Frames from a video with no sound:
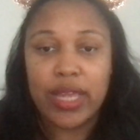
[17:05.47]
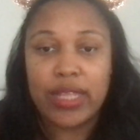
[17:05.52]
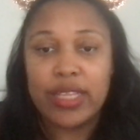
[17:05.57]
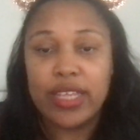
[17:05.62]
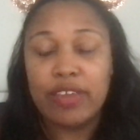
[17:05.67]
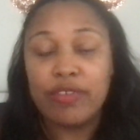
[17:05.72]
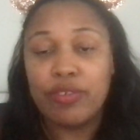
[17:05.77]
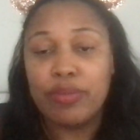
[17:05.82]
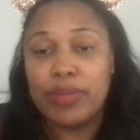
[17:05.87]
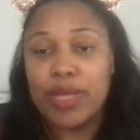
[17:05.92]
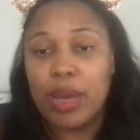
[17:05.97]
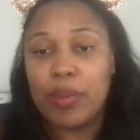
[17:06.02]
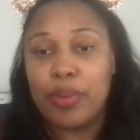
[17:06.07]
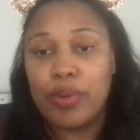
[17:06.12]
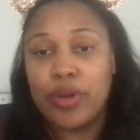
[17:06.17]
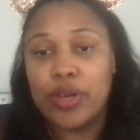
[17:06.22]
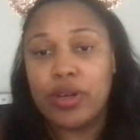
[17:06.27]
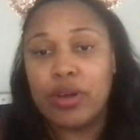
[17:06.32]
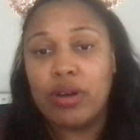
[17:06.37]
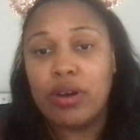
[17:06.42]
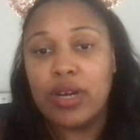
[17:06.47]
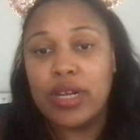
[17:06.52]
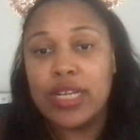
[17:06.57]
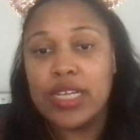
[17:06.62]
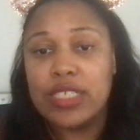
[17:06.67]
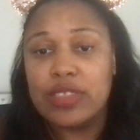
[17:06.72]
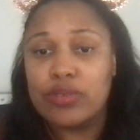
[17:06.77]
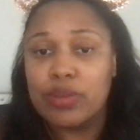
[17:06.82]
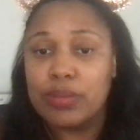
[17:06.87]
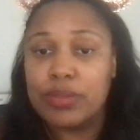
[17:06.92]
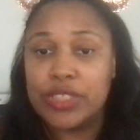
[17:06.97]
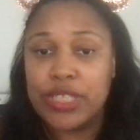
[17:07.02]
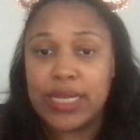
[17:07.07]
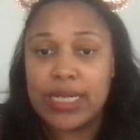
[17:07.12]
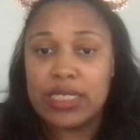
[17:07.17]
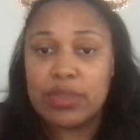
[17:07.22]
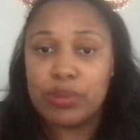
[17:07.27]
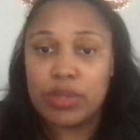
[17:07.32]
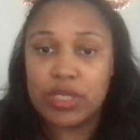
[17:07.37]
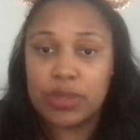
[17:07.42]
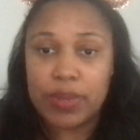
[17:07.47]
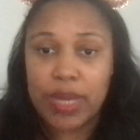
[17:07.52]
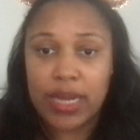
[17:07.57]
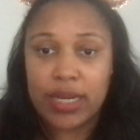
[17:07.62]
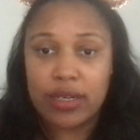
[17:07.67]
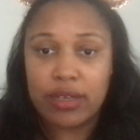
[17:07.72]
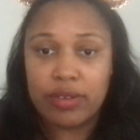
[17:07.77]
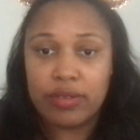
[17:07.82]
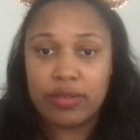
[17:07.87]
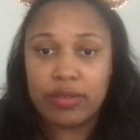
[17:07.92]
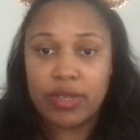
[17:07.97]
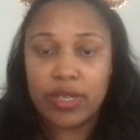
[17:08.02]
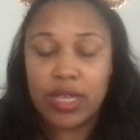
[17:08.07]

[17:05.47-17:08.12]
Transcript: And then from that point on, it's from Jane's perspective.